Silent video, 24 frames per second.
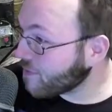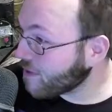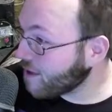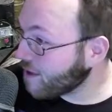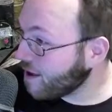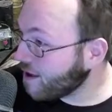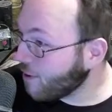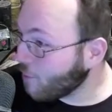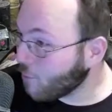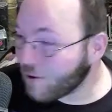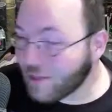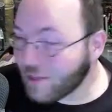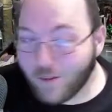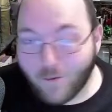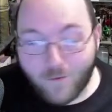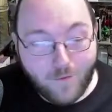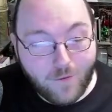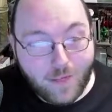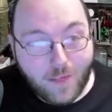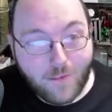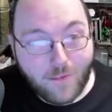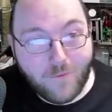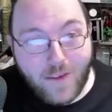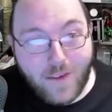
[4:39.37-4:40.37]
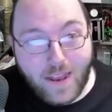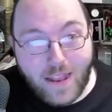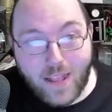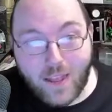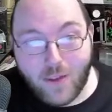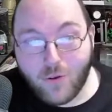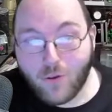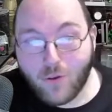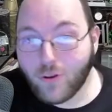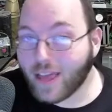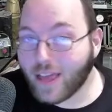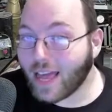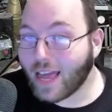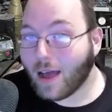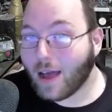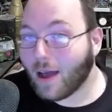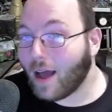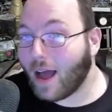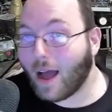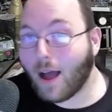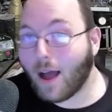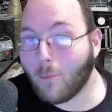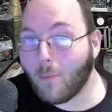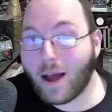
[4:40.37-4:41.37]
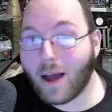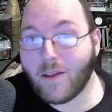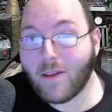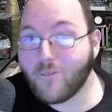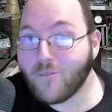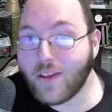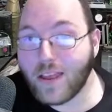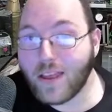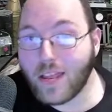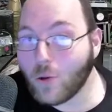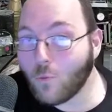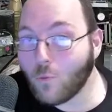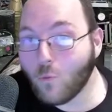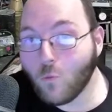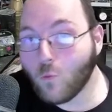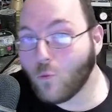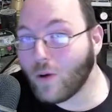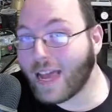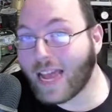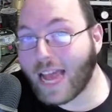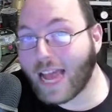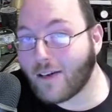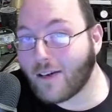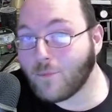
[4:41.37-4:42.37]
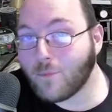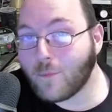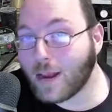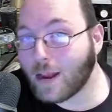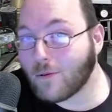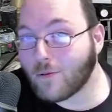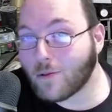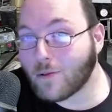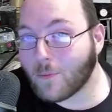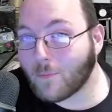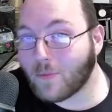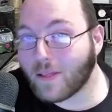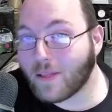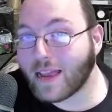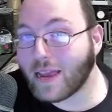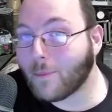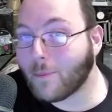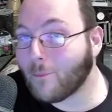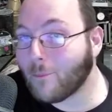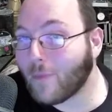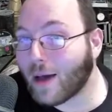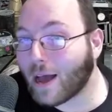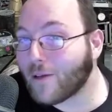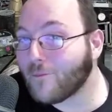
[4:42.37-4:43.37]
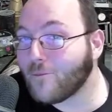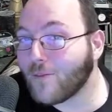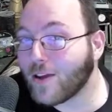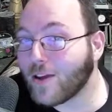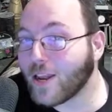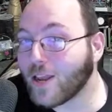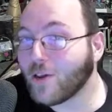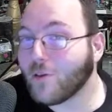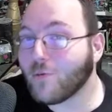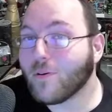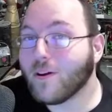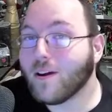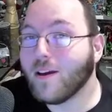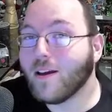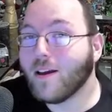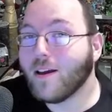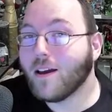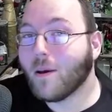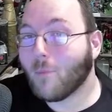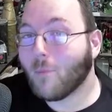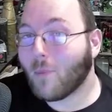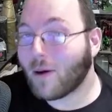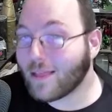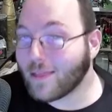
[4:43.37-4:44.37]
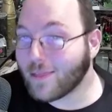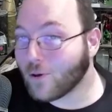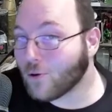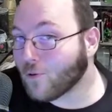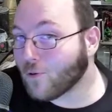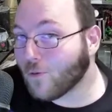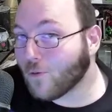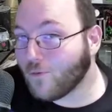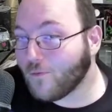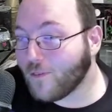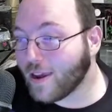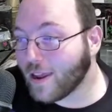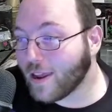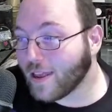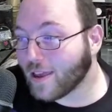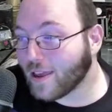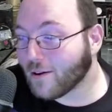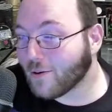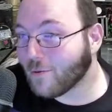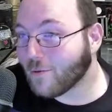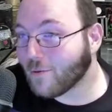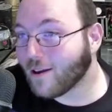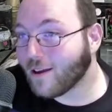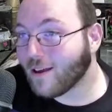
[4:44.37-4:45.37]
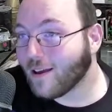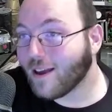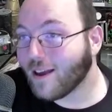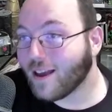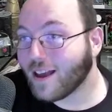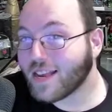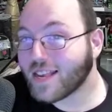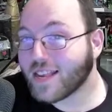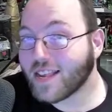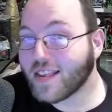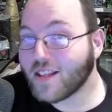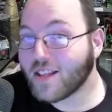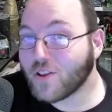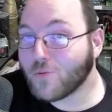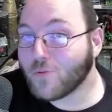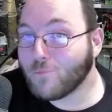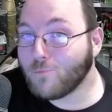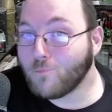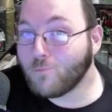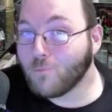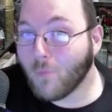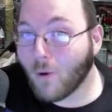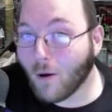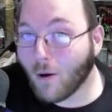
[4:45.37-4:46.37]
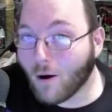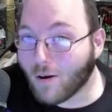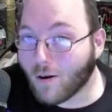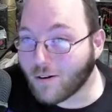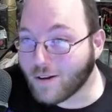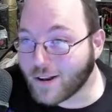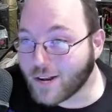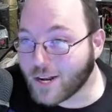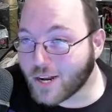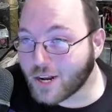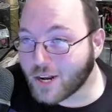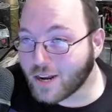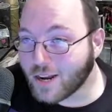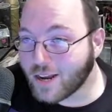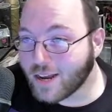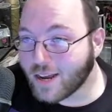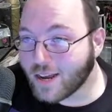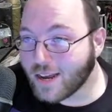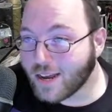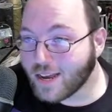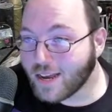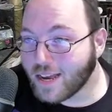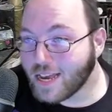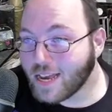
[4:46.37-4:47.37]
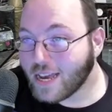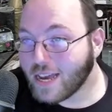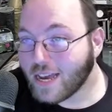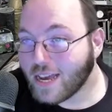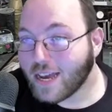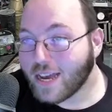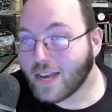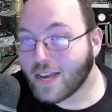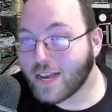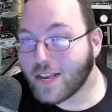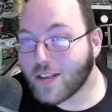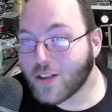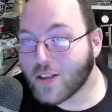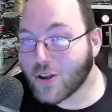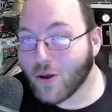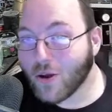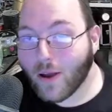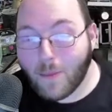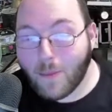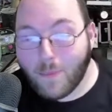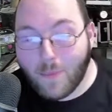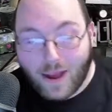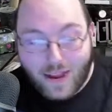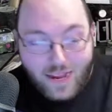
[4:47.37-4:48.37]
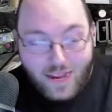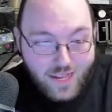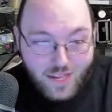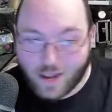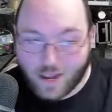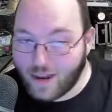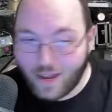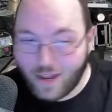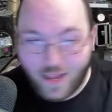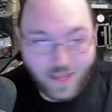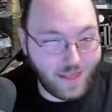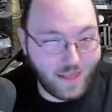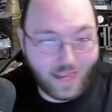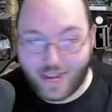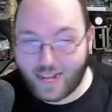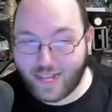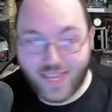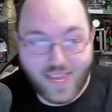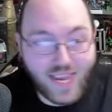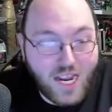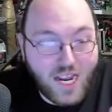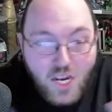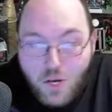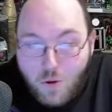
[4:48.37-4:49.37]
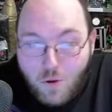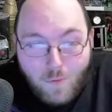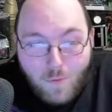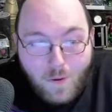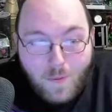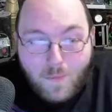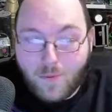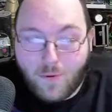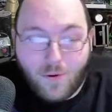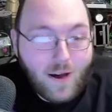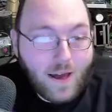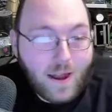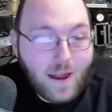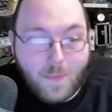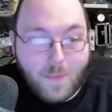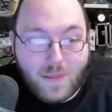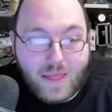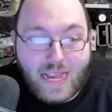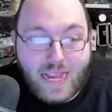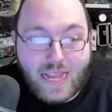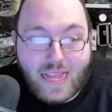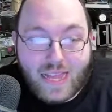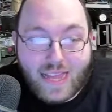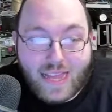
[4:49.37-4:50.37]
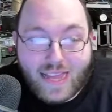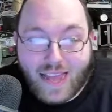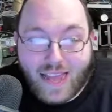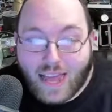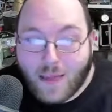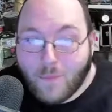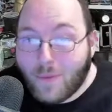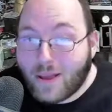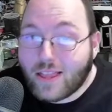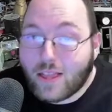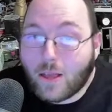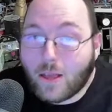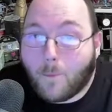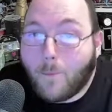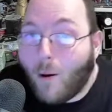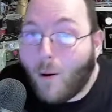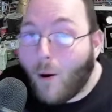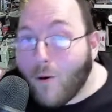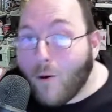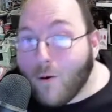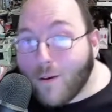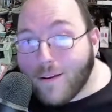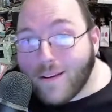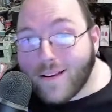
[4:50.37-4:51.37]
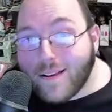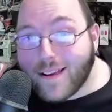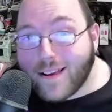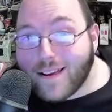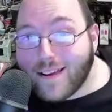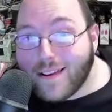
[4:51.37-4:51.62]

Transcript: With the, the venue, you can't, my venue, we haven't been able to play in my venue, my local venue, since March. So am I suddenly like teaching people how to play the game at the park?